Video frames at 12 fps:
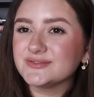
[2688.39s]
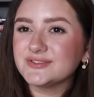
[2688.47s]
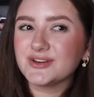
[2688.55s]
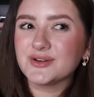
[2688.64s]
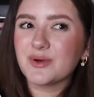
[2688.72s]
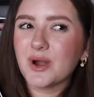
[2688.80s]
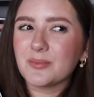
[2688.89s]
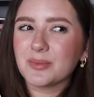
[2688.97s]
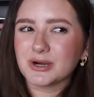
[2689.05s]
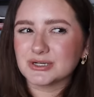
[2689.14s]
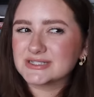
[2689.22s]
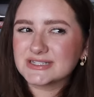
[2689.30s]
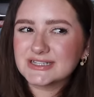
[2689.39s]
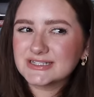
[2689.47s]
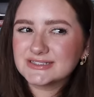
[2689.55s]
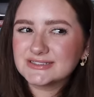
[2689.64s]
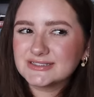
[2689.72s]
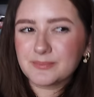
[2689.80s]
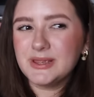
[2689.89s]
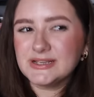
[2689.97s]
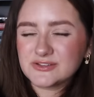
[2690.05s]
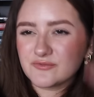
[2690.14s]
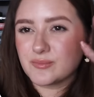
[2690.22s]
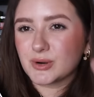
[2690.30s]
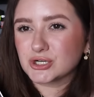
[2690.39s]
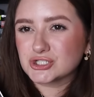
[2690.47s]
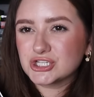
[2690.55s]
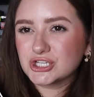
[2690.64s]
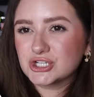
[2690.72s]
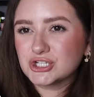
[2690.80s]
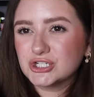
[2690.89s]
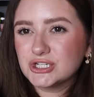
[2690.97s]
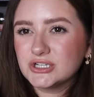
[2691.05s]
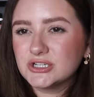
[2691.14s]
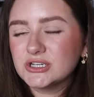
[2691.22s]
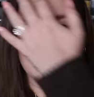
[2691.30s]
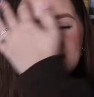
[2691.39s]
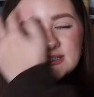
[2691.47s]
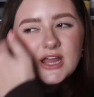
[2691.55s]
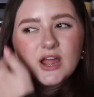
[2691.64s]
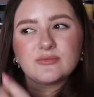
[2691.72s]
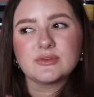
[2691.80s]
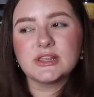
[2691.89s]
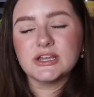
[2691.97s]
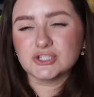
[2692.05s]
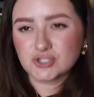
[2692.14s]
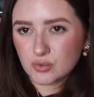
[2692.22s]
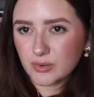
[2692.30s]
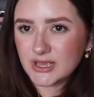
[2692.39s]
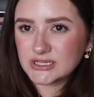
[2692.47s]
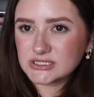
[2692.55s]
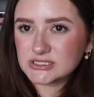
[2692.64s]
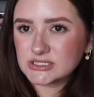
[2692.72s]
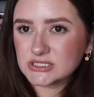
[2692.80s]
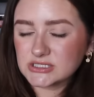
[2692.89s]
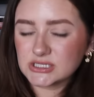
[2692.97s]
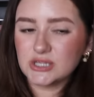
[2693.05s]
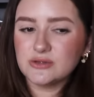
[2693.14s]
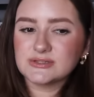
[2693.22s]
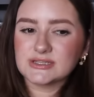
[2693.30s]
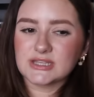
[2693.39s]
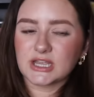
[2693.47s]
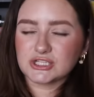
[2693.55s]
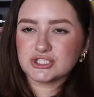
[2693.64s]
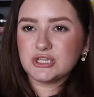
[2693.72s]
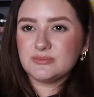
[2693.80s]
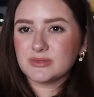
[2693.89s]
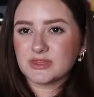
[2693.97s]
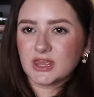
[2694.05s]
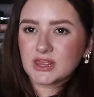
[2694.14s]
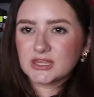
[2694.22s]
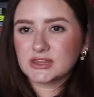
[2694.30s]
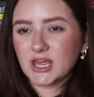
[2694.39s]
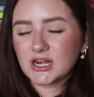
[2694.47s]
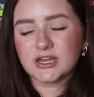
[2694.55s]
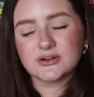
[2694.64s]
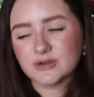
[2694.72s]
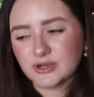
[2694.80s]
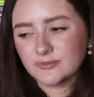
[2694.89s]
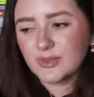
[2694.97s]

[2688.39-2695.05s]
you know, a person, piece of personhood. It's not really a twist to use as like a cheap thing like that. I don't know.